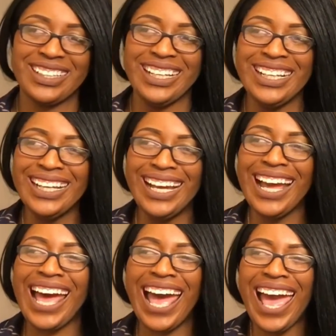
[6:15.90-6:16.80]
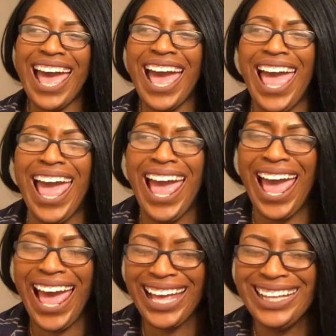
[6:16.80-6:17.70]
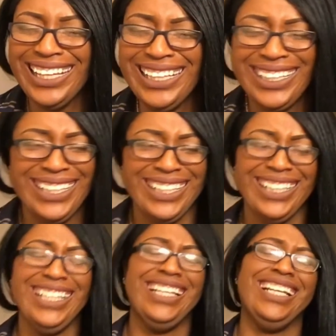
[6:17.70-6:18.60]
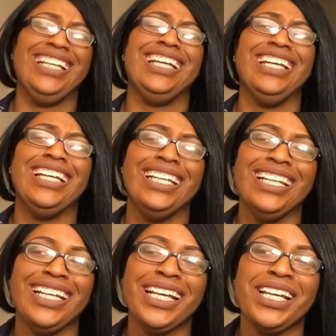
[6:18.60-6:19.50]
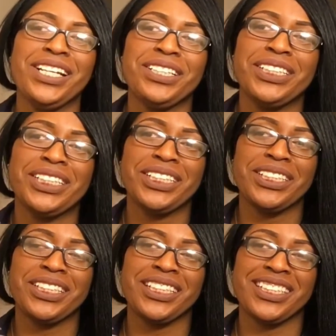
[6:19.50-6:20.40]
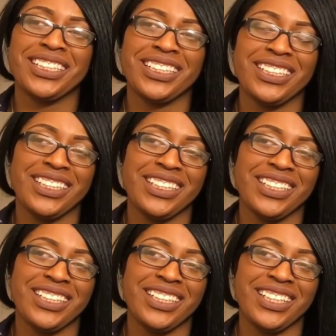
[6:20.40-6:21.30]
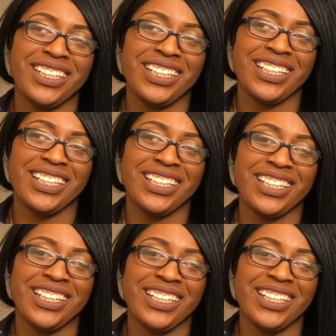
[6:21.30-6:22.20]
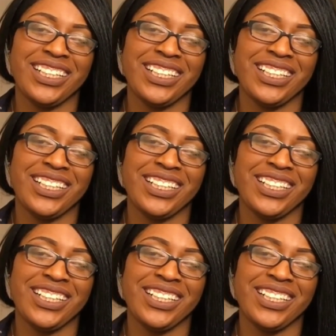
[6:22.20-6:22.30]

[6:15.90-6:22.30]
(not speaking)